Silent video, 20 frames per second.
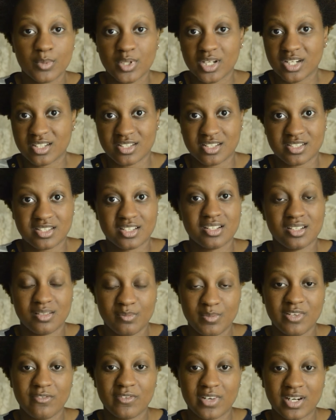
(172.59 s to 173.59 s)
because I tend to
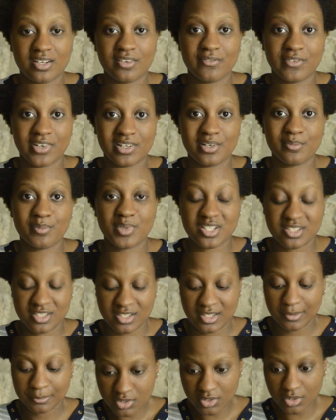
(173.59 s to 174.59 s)
be very, very
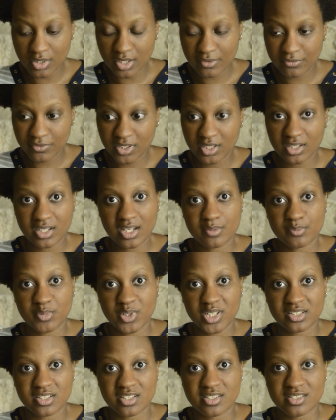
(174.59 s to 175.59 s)
busy. So I figured I'd
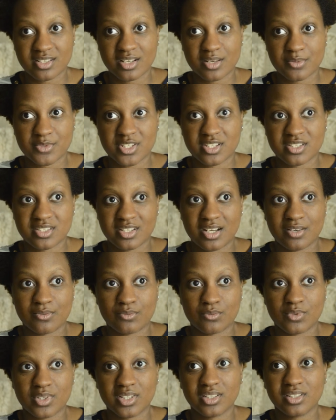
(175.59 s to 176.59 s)
pick this up since I
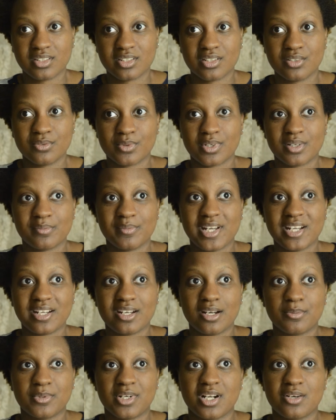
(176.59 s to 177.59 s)
really don't wear
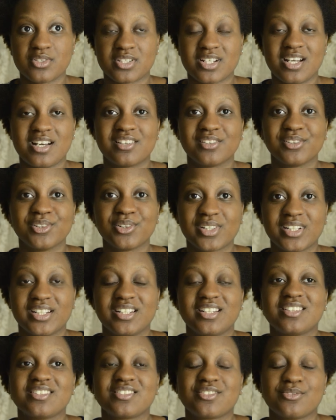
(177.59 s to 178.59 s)
makeup, and I was kind of
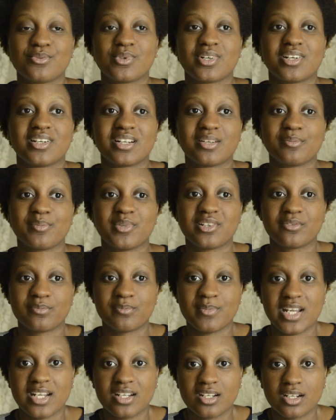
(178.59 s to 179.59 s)
looking into wearing a bit of
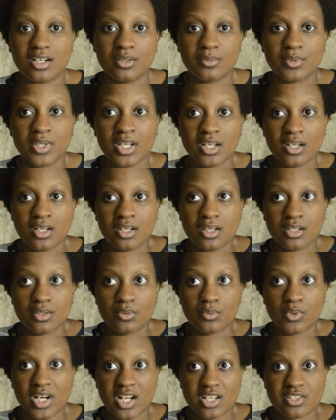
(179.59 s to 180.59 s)
makeup.
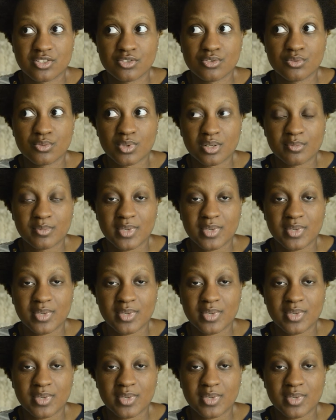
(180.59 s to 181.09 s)
When I do wear